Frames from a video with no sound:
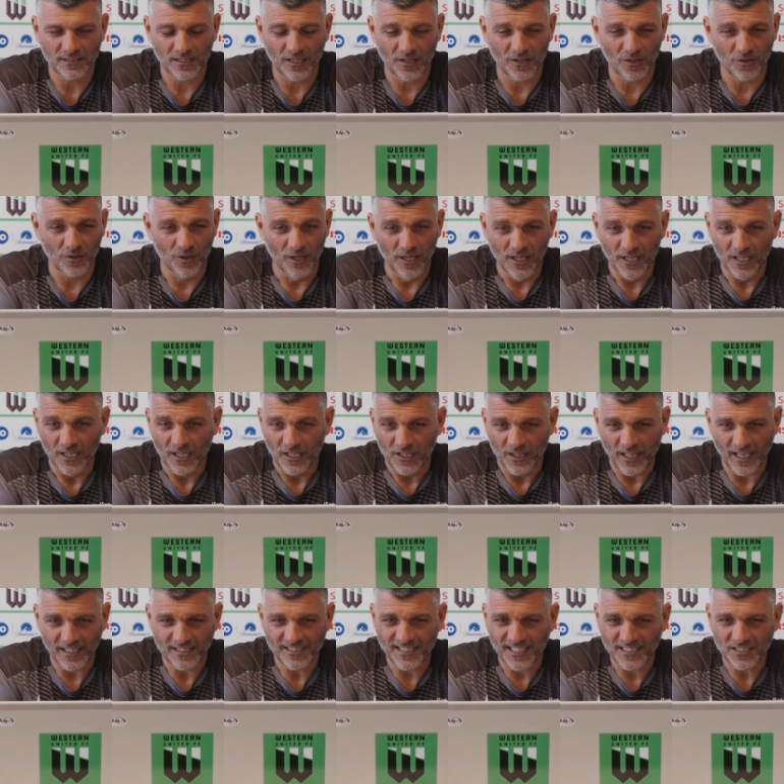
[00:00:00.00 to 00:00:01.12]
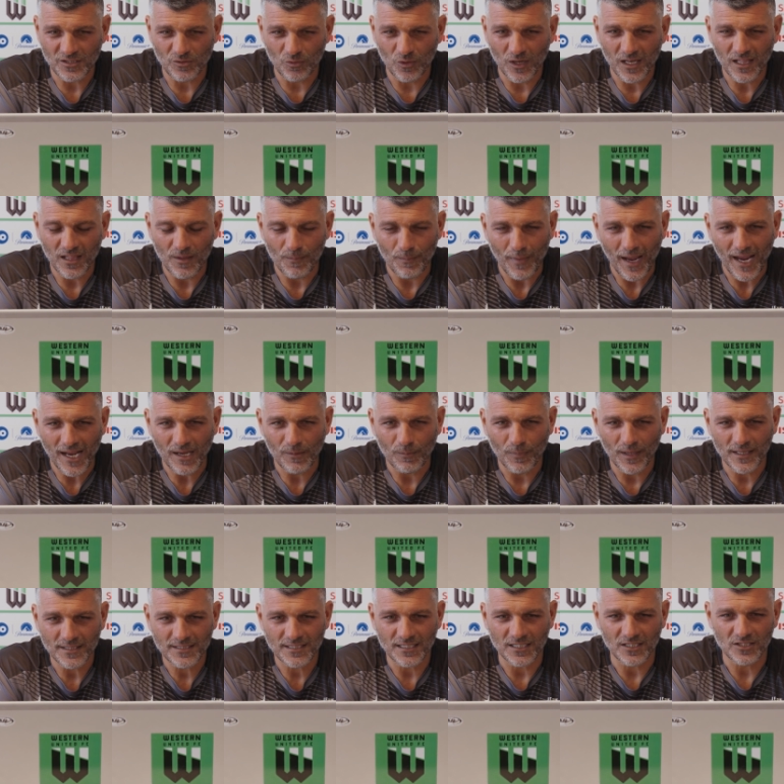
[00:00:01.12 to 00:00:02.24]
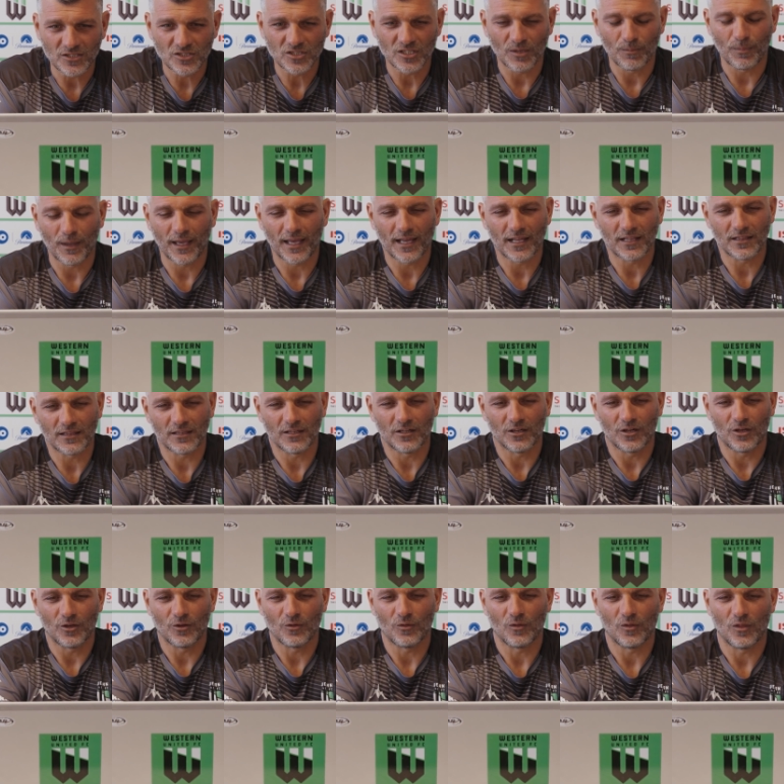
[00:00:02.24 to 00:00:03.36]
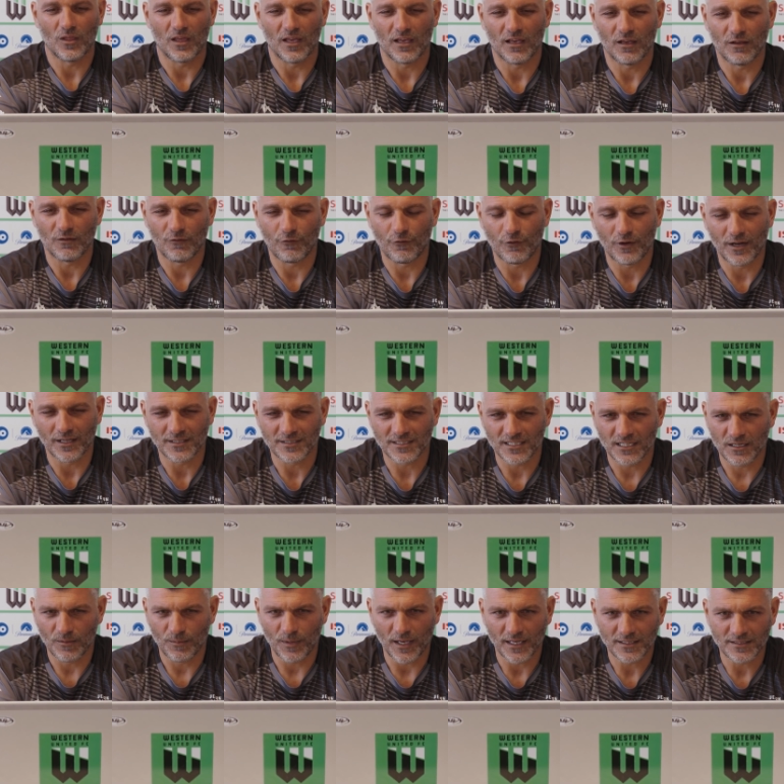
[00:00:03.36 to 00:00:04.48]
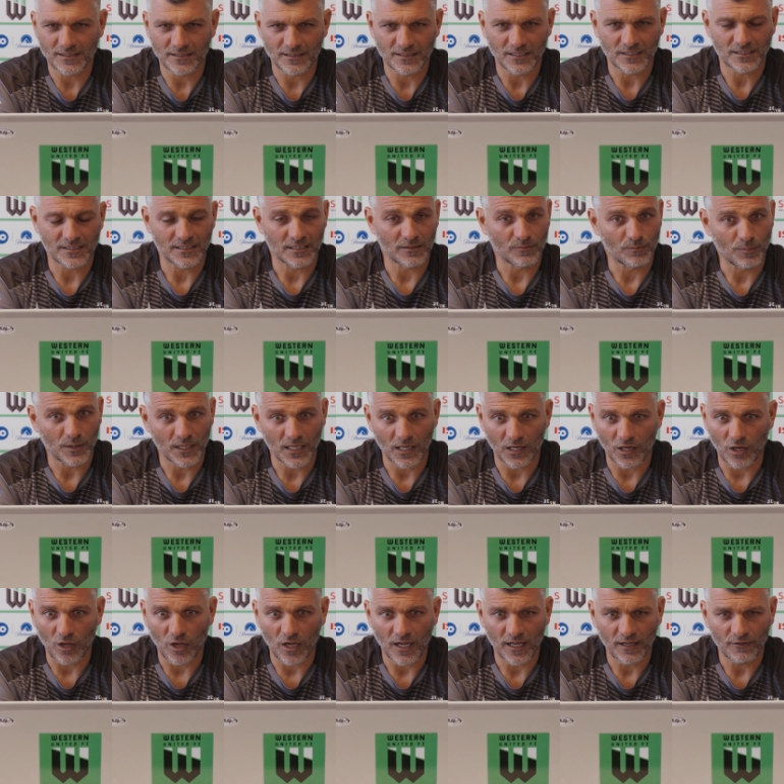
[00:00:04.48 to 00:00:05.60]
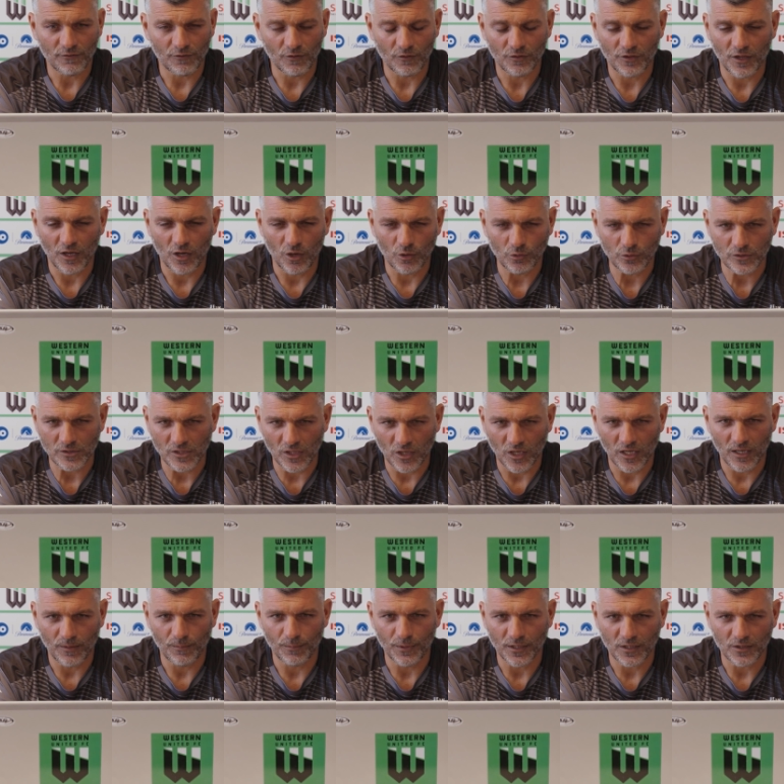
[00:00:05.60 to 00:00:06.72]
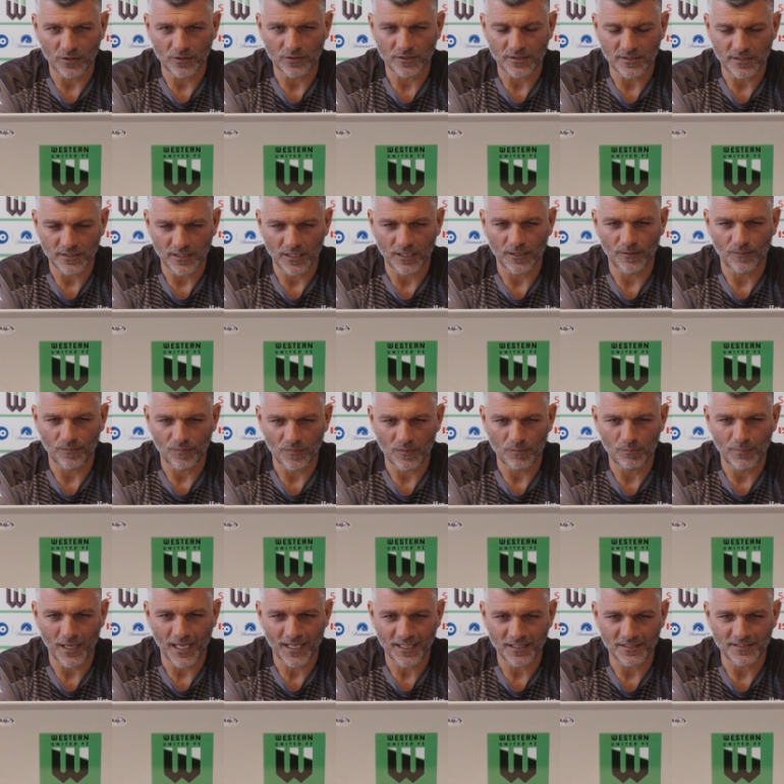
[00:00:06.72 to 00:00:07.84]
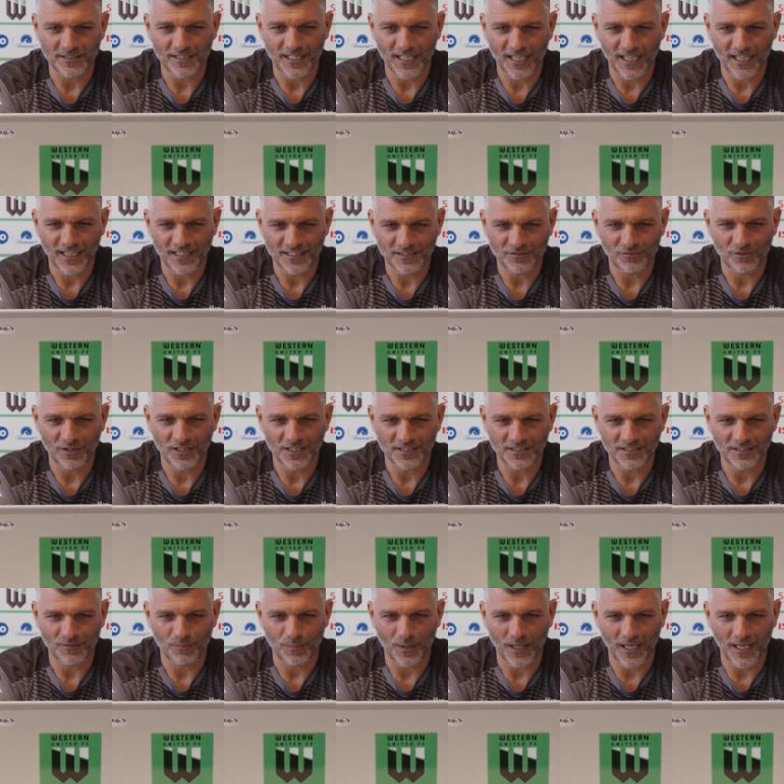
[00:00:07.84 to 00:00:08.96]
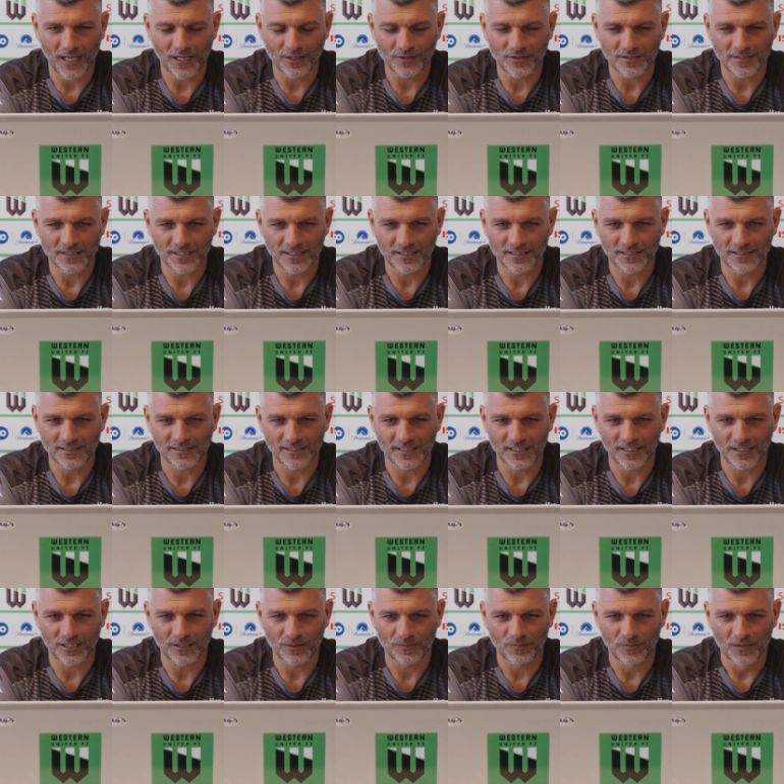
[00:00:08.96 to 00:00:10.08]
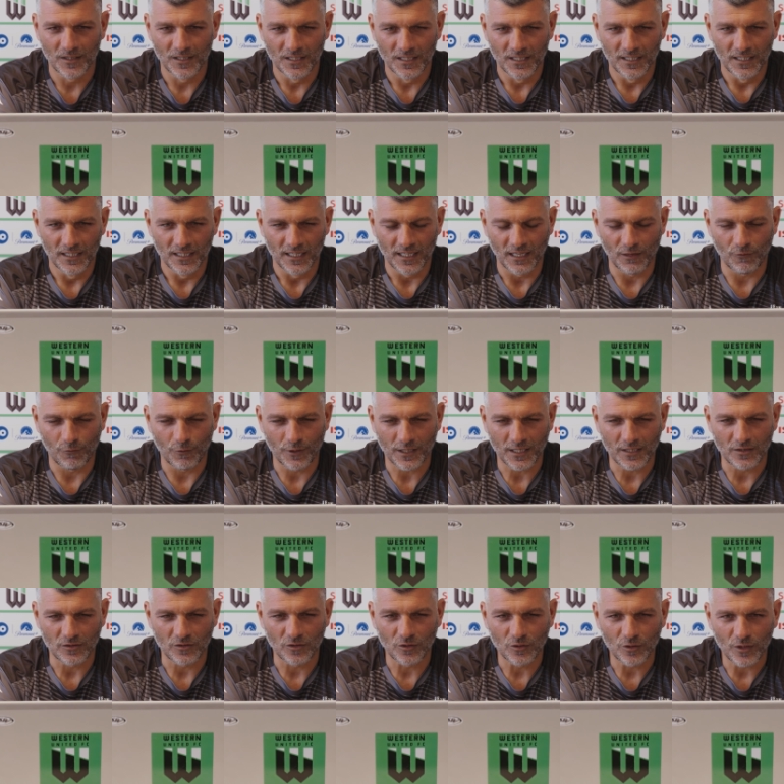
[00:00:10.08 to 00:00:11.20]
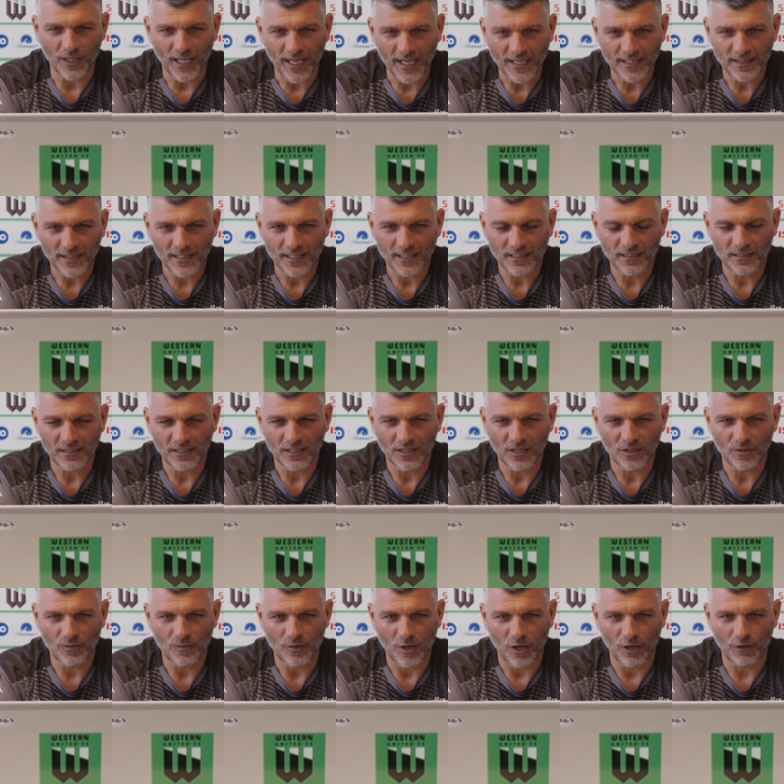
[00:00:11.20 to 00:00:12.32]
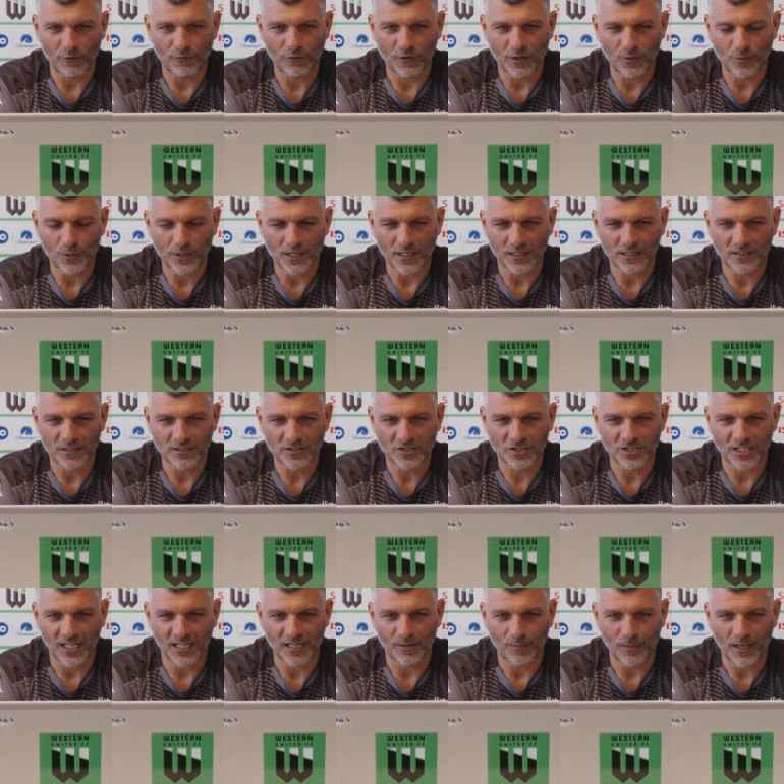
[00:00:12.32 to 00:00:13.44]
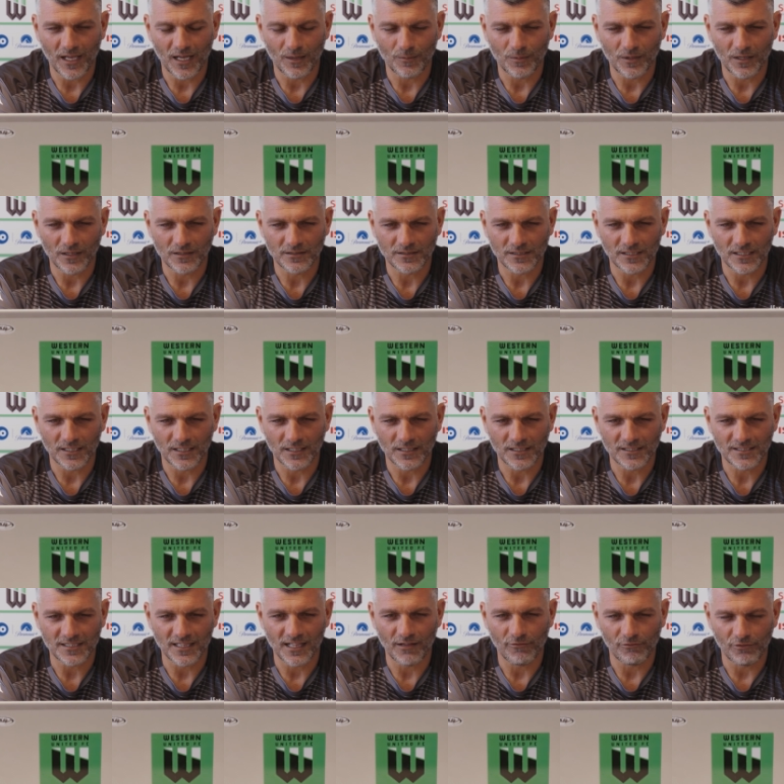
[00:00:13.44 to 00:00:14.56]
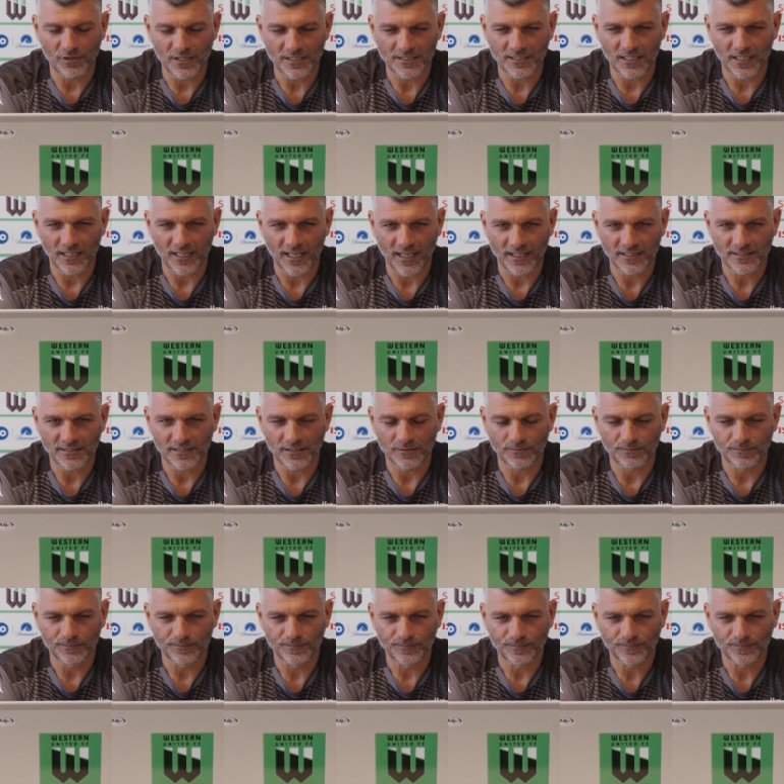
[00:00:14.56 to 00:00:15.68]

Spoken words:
So that's really the main message about, you know, for our centre-backs, is just to be alive the whole time, because Mac is there, he's ready to pounce, and if we can do that, then, you know, hopefully we can shut him out, but it's never easy against him.